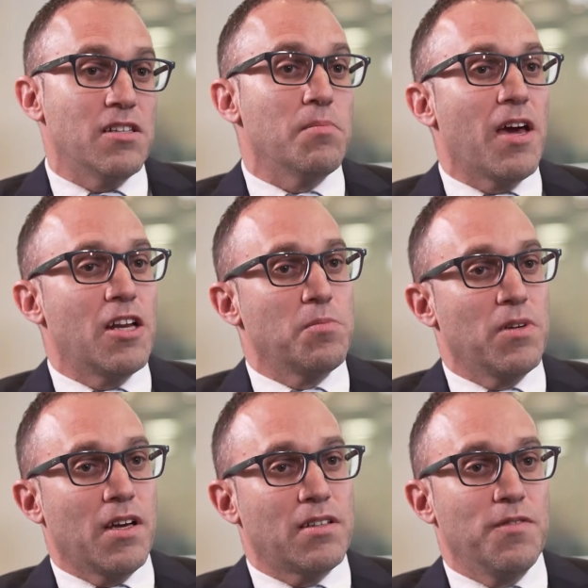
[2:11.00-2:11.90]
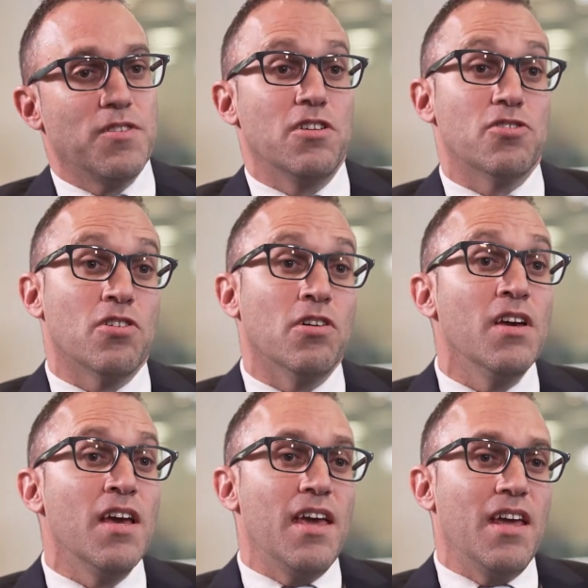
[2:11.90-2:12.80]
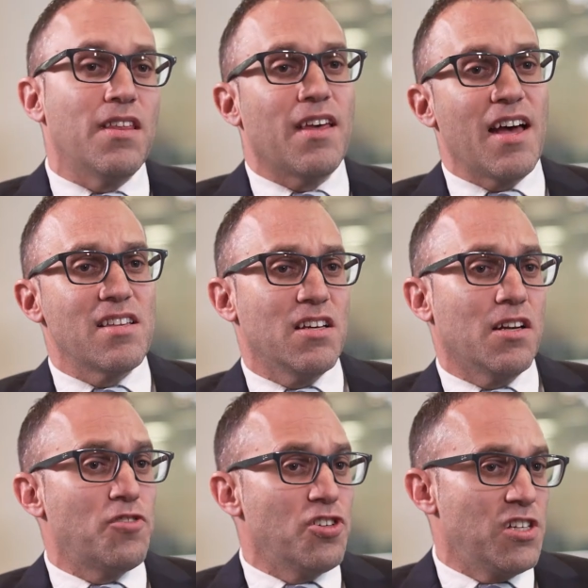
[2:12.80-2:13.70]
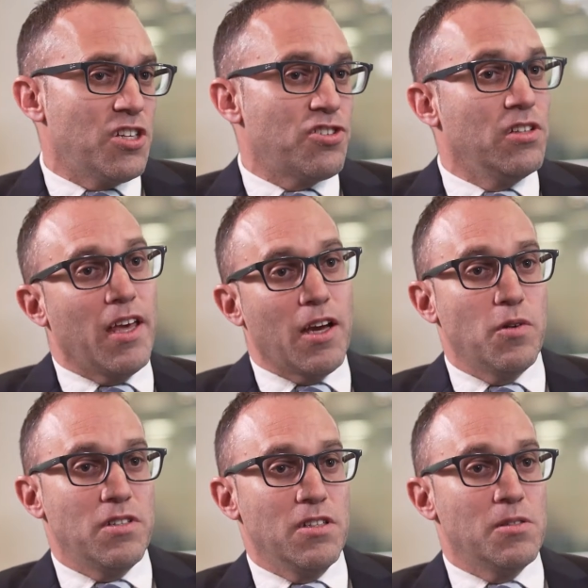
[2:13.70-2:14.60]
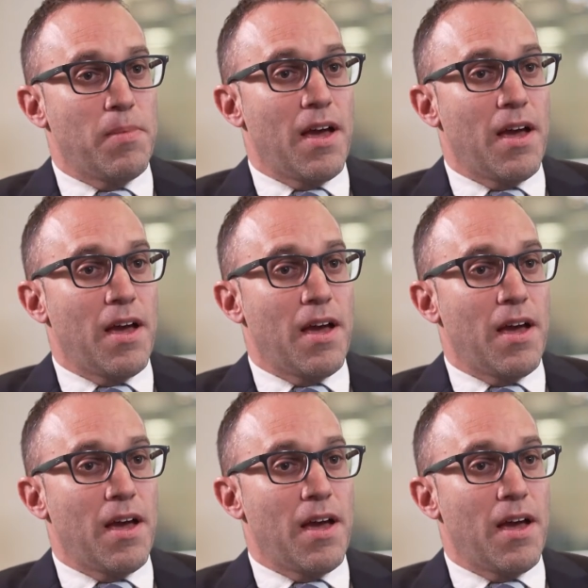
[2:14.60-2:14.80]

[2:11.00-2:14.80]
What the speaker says: asset management activities. So anything outside of traditional equities,